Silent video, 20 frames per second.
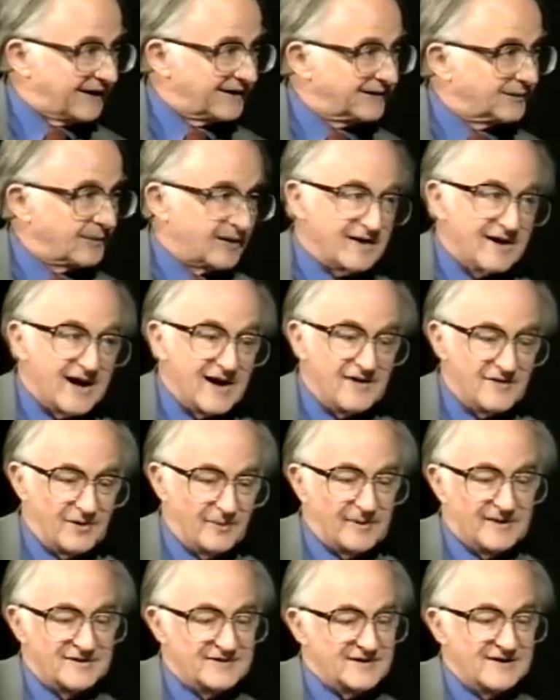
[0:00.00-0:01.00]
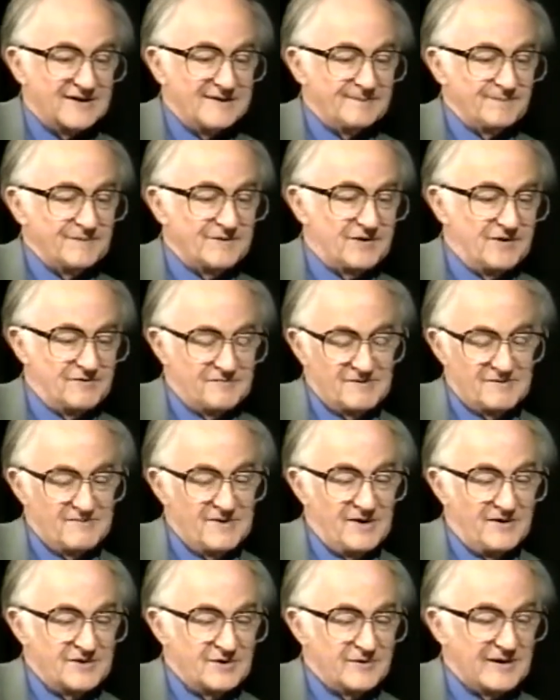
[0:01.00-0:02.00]
How does one know that one's,
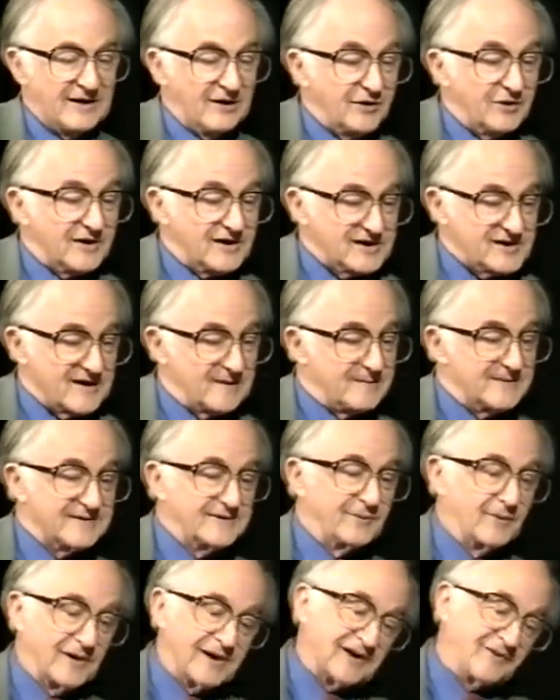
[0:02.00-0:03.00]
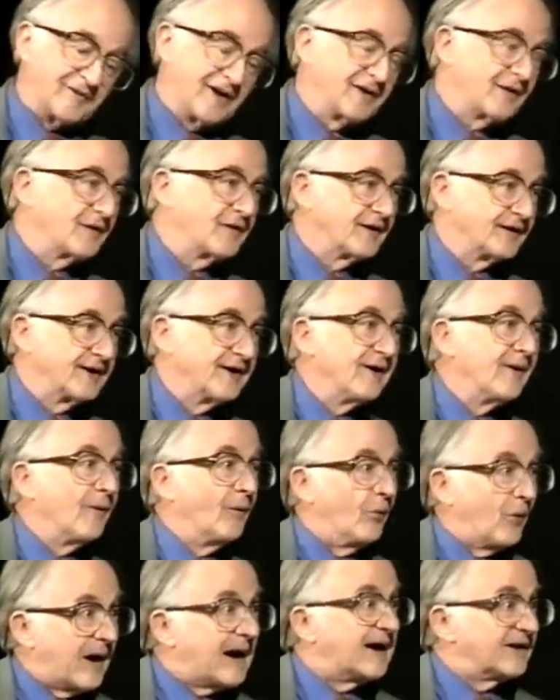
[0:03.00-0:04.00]
doing good interpretive work rather than
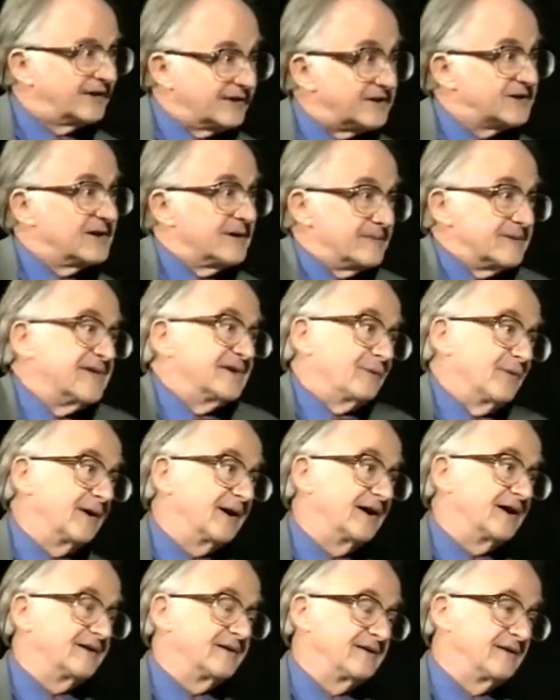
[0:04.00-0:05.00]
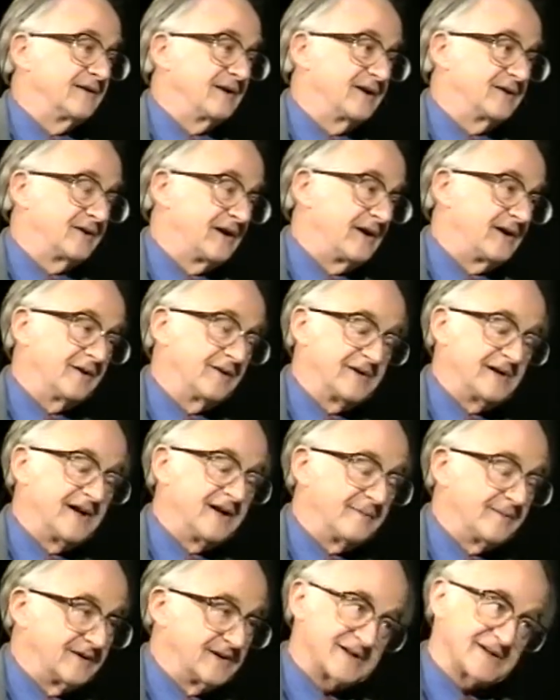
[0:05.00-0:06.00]
wild interpretive work,
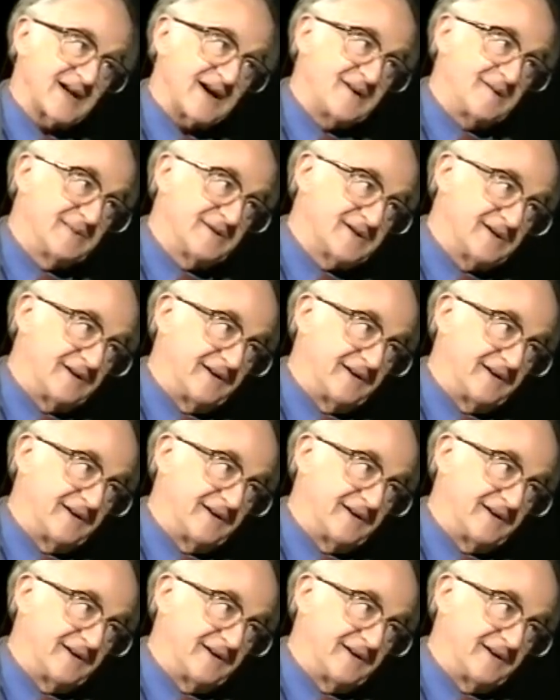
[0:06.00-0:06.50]
dealing with this kind of